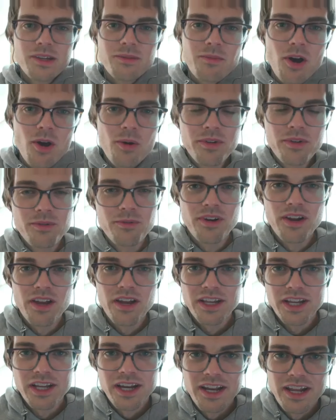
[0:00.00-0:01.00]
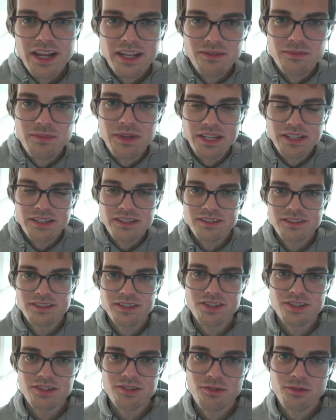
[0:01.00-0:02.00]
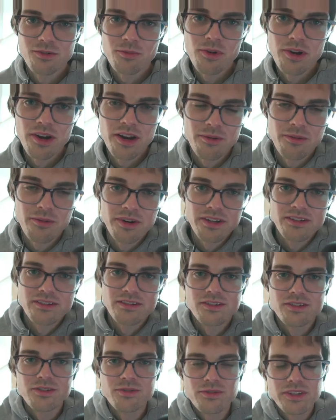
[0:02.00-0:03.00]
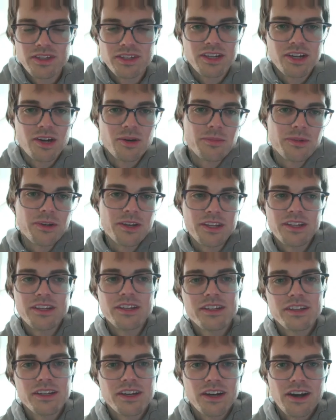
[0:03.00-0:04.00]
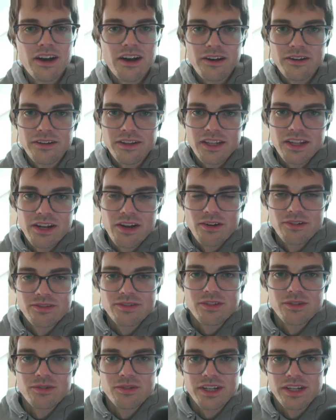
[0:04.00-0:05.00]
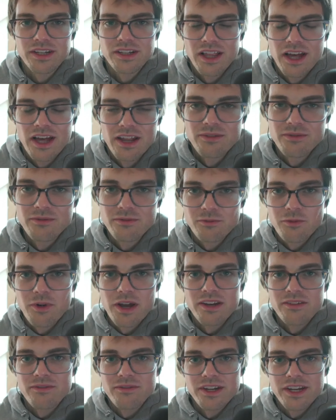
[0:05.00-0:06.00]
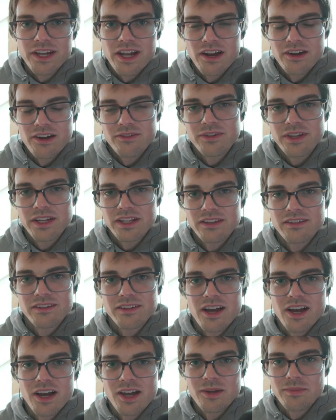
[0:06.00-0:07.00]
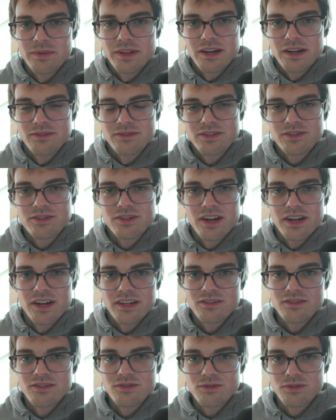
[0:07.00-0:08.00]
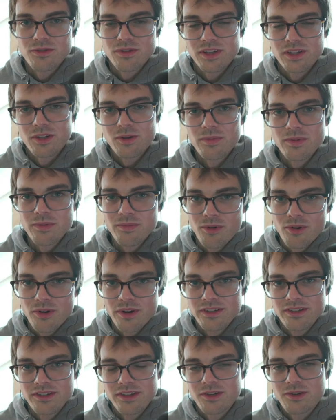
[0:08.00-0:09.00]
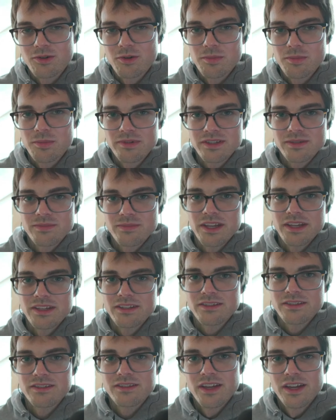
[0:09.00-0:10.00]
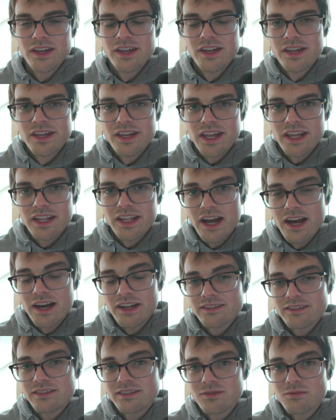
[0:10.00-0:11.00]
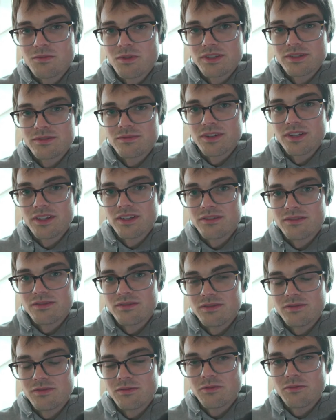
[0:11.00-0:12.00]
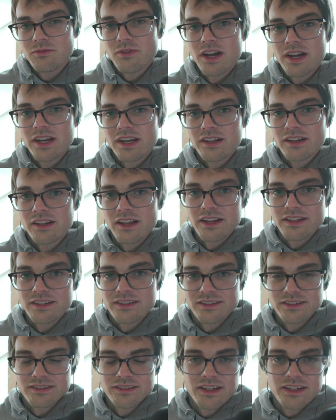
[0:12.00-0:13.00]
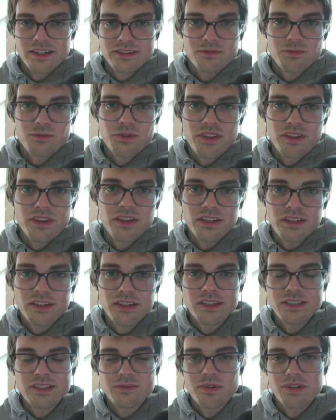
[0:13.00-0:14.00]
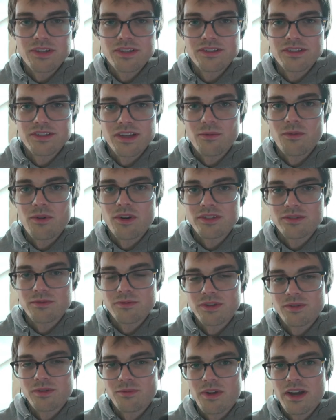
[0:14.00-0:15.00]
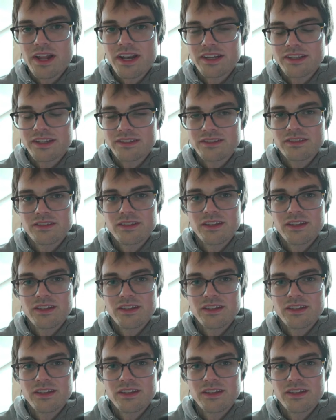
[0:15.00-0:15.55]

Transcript: moment where I kind of had to make a decision on what I wanted to do with the company. I was doing a lot of wedding videography at the time, and I was trying to do a little bit more into the corporate space, and honestly, wasn't really finding a lot of success with it as much as I was with the weddings.